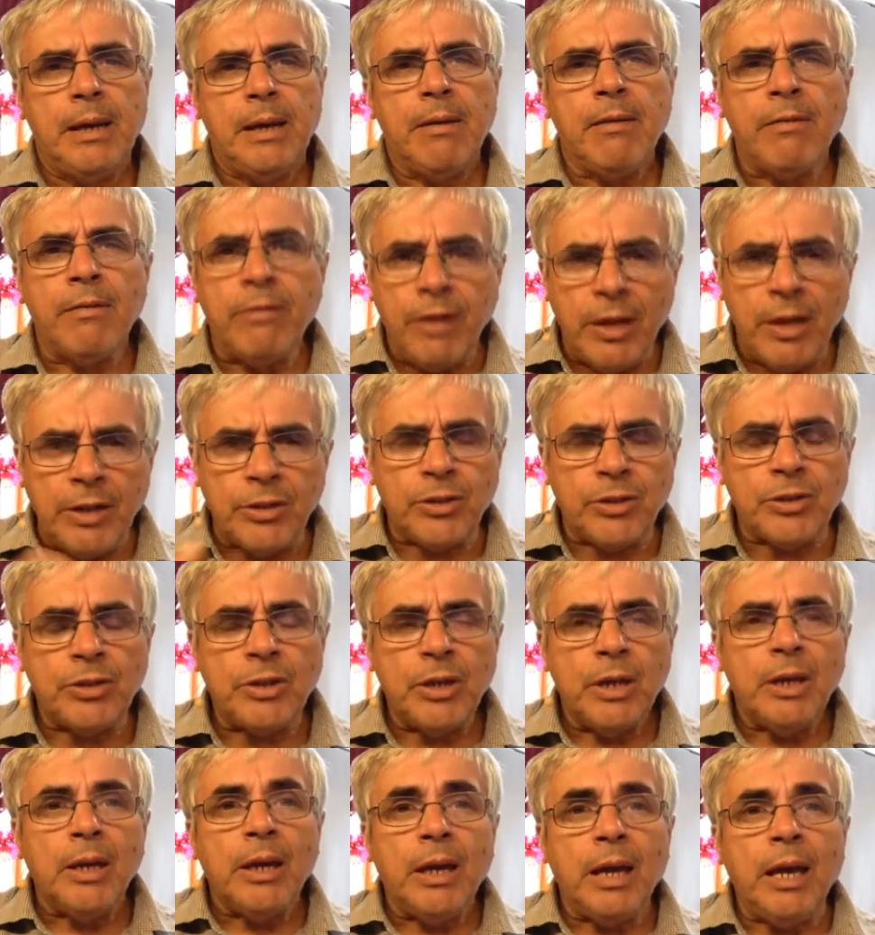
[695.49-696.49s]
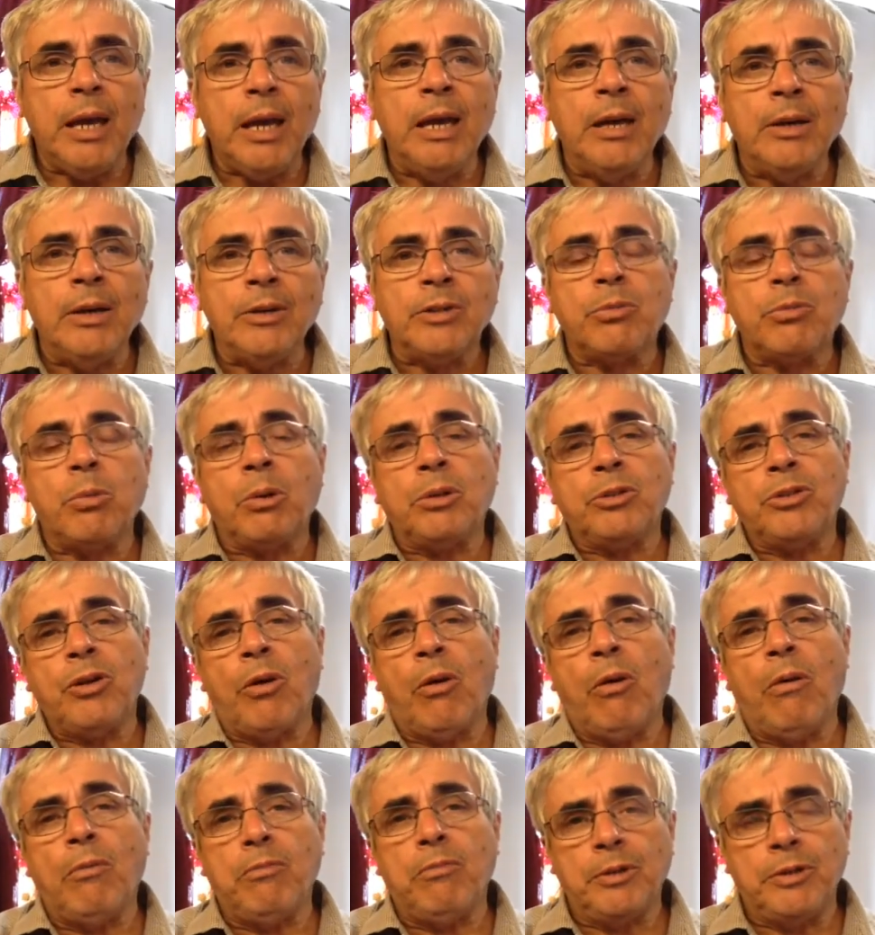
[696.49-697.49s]
This is what
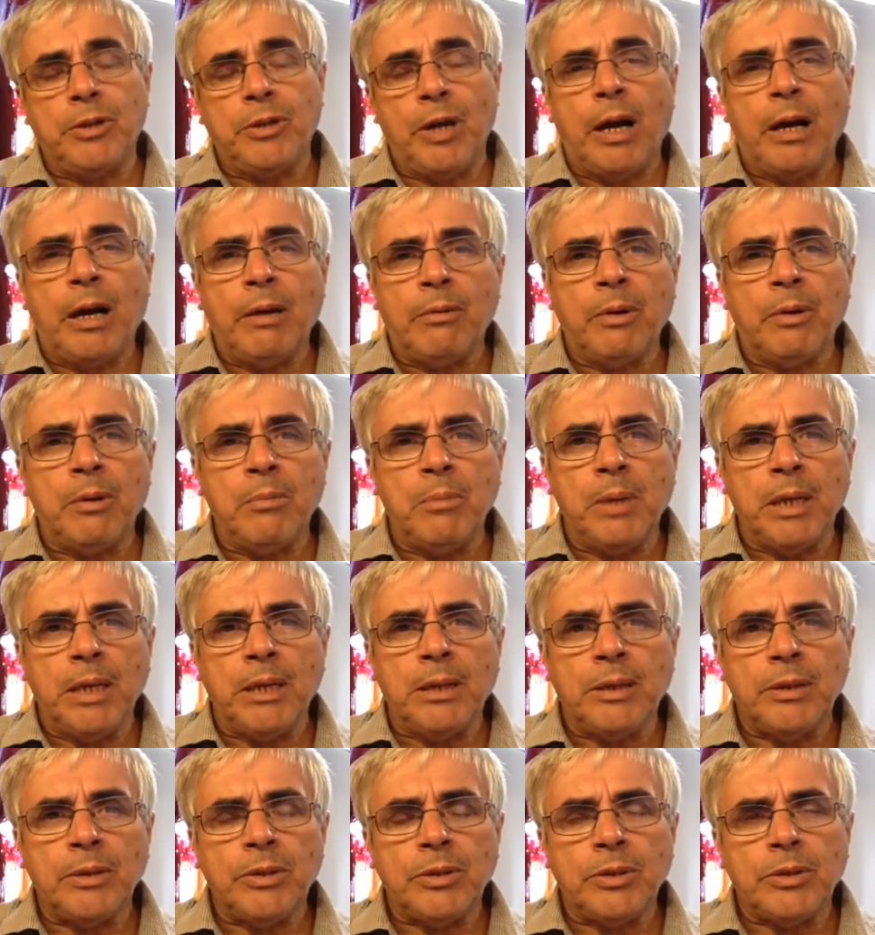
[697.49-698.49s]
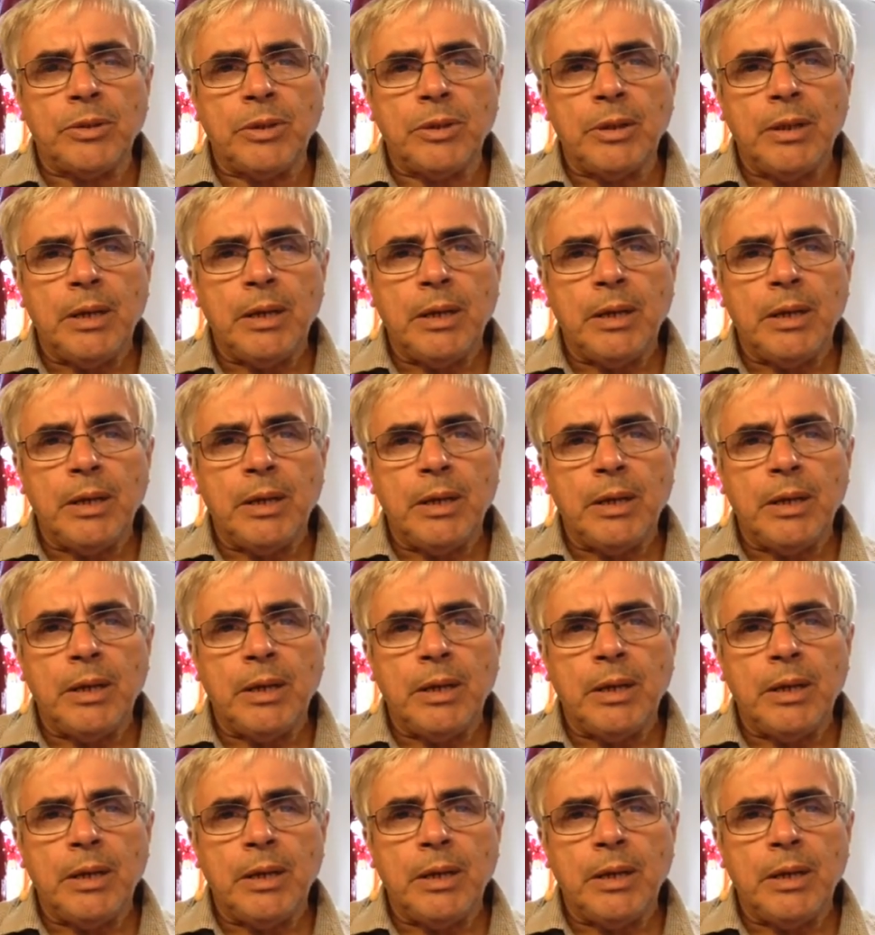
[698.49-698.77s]
Jehovah Jireh means.